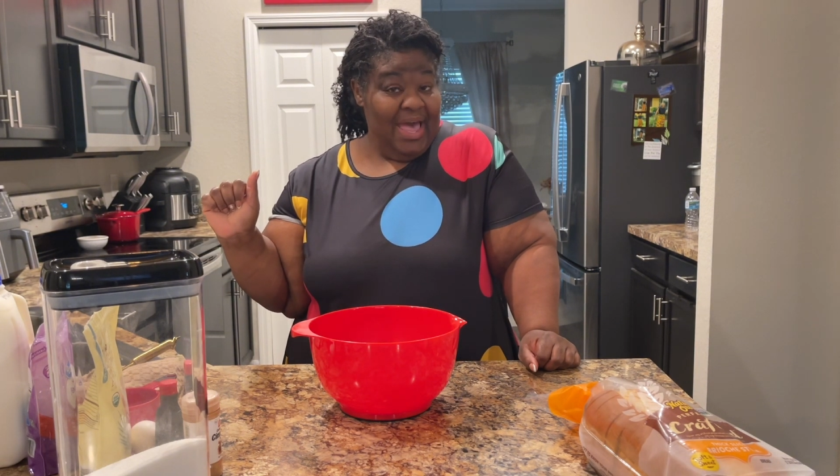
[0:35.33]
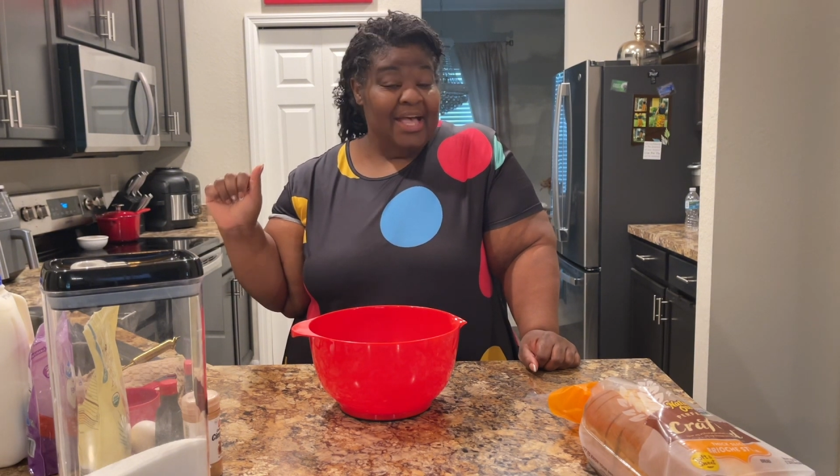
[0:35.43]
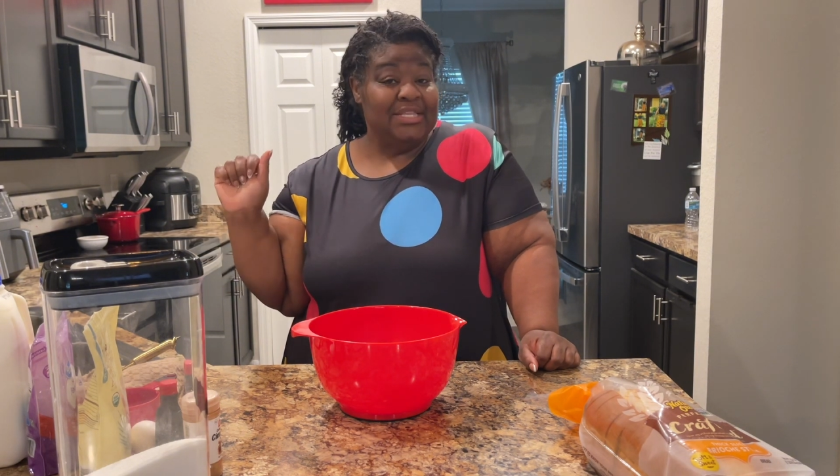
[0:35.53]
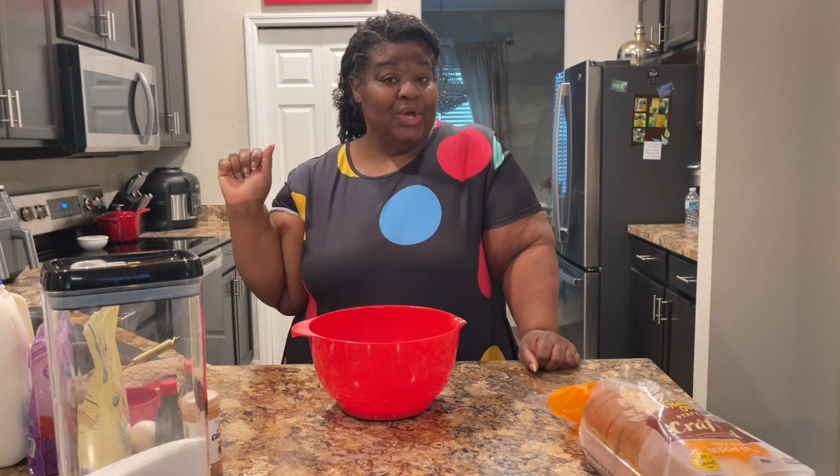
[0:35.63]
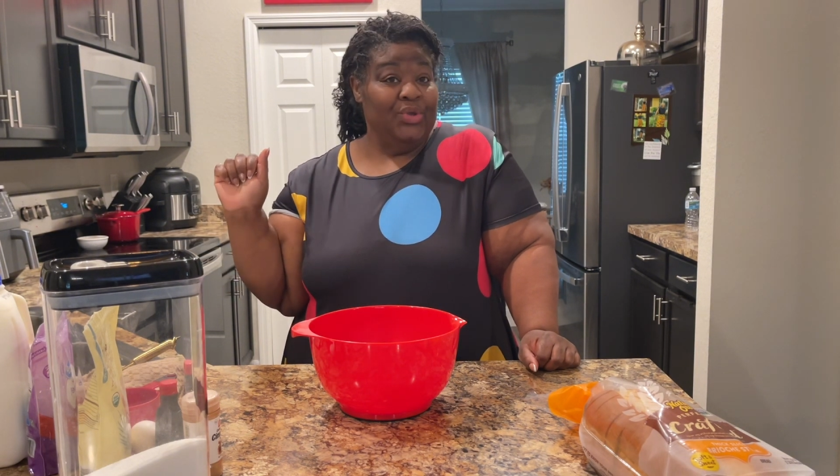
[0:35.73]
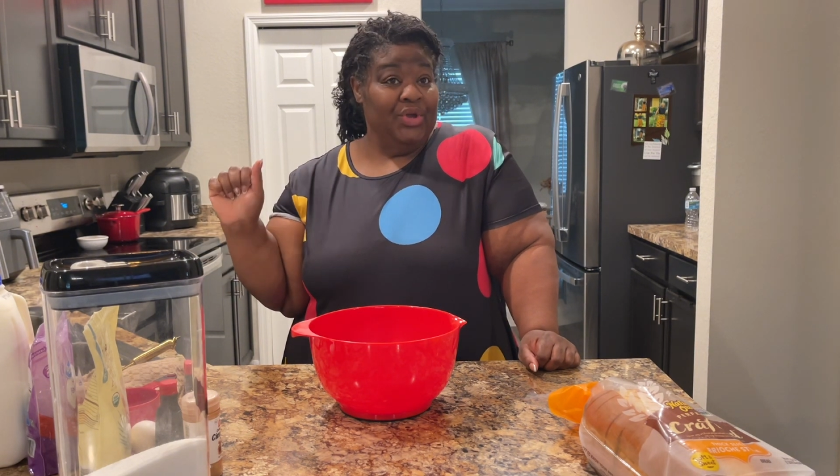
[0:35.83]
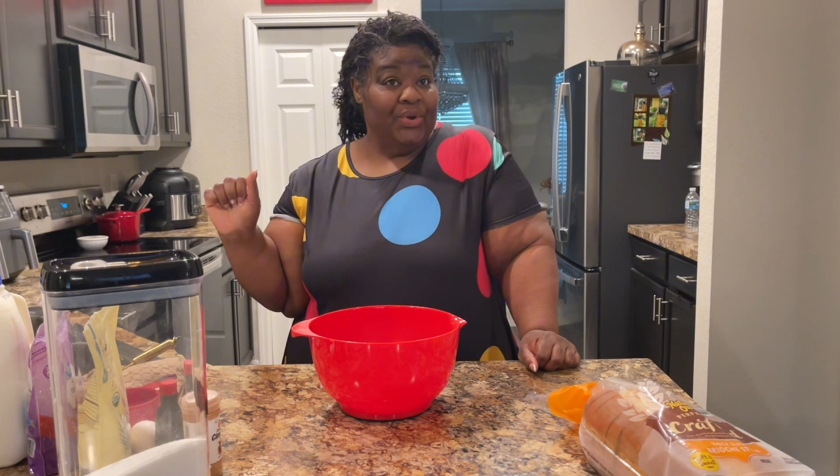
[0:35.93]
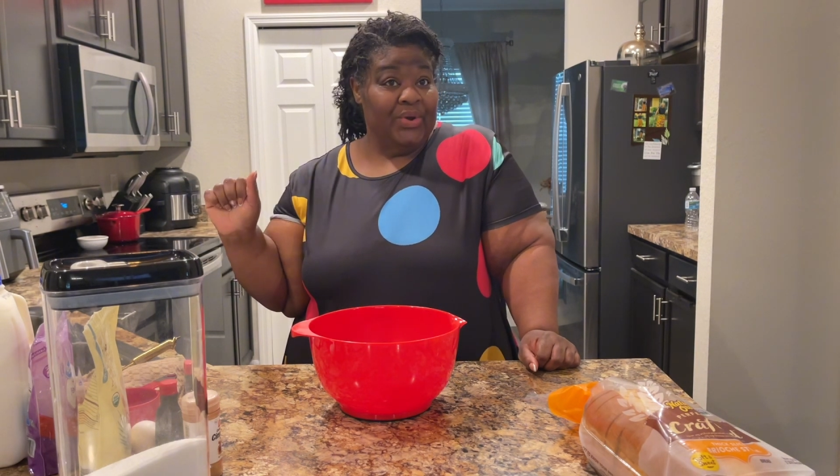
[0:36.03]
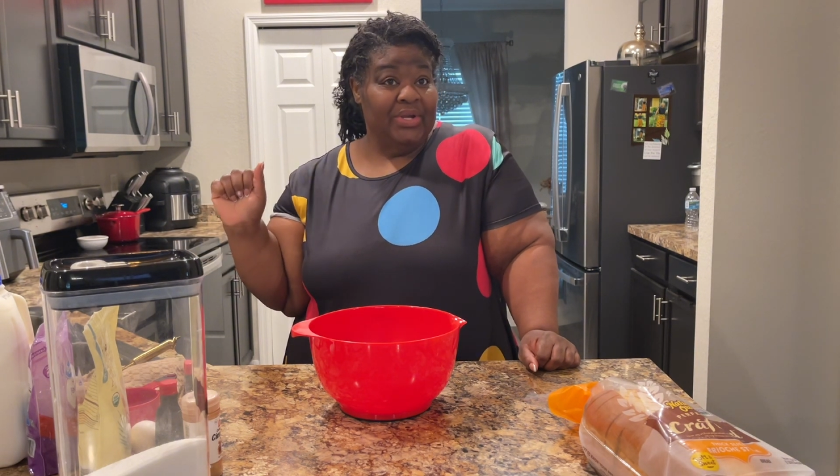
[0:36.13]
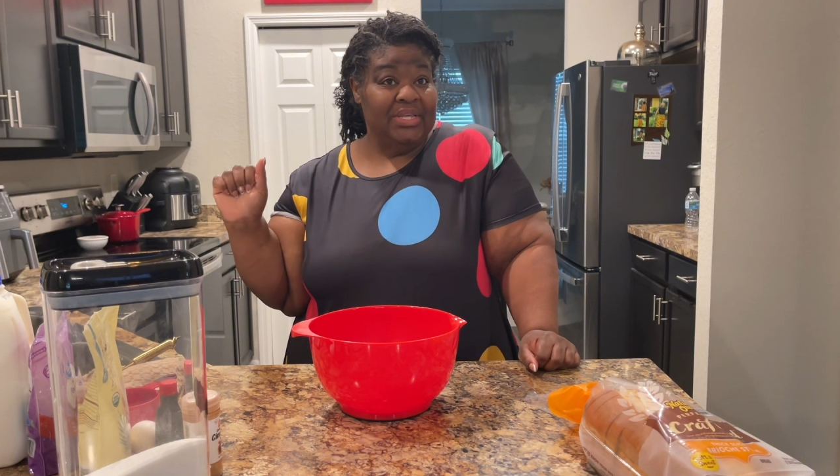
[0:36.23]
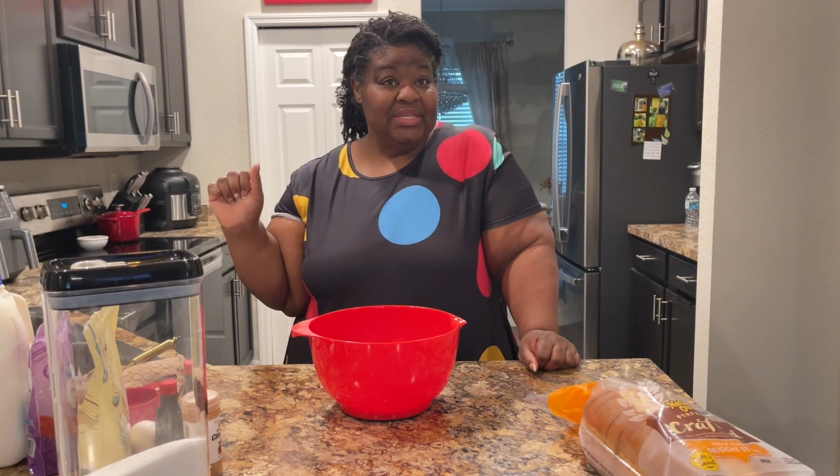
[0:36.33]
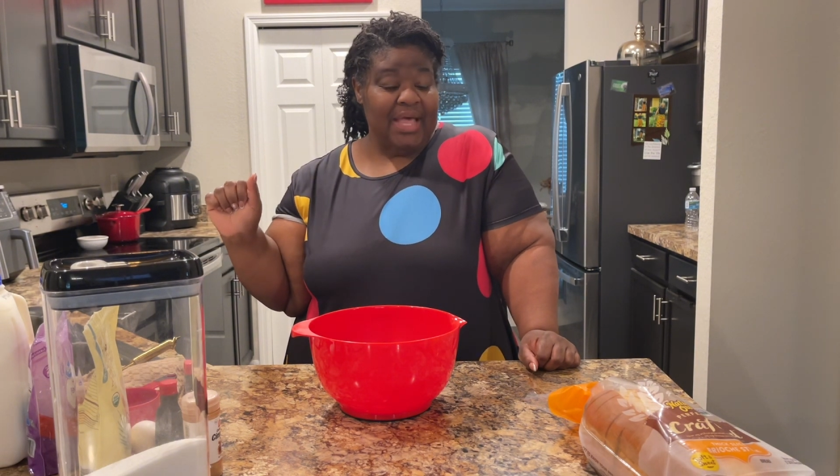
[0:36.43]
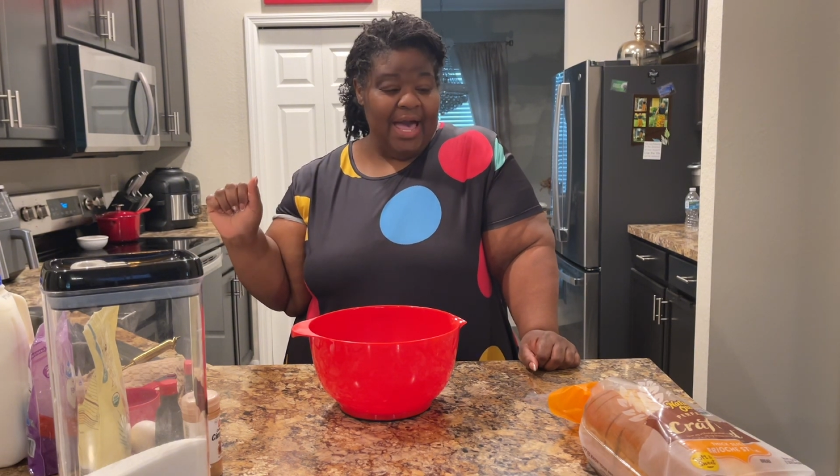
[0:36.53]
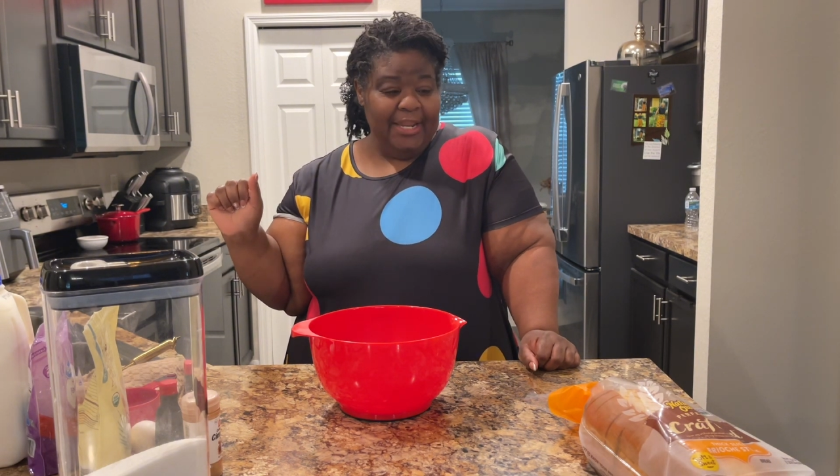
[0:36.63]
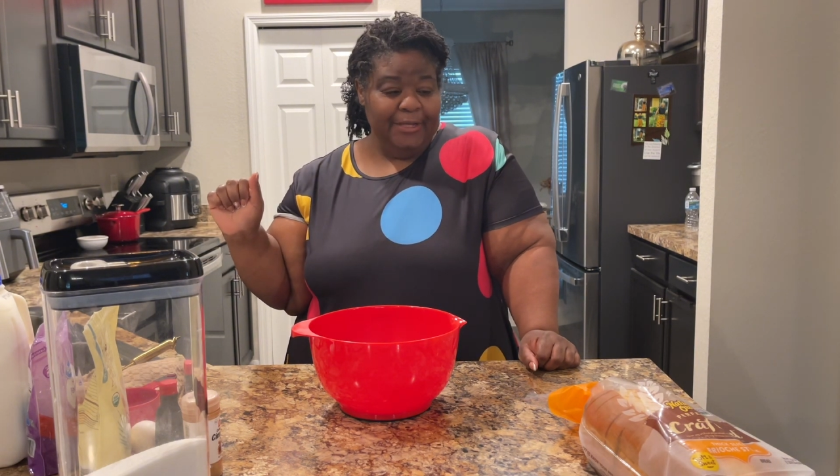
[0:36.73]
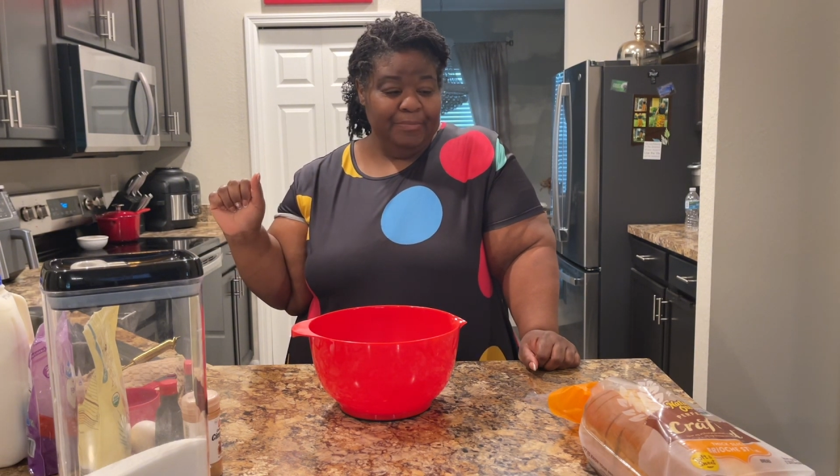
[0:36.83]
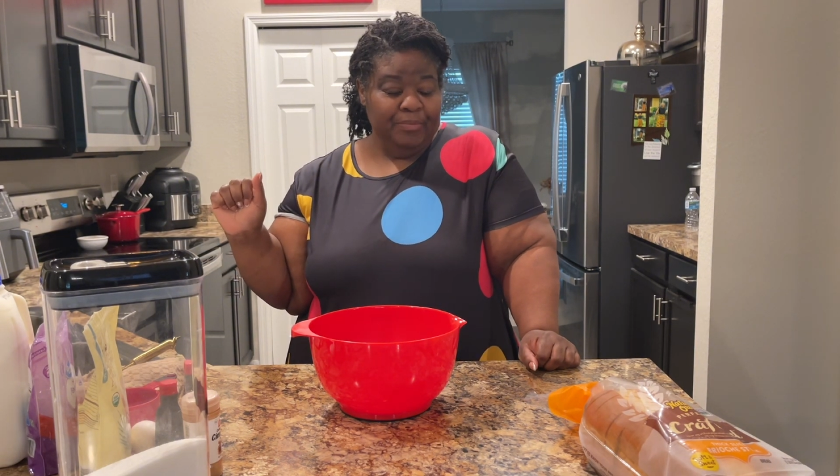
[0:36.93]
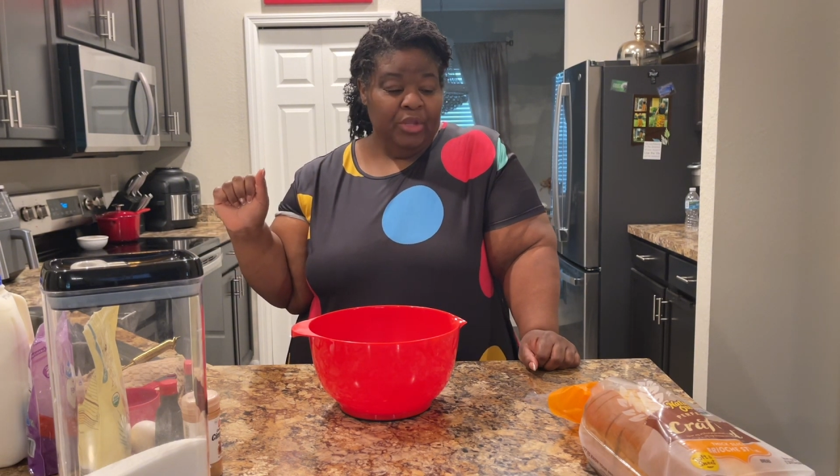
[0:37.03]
so your girl decided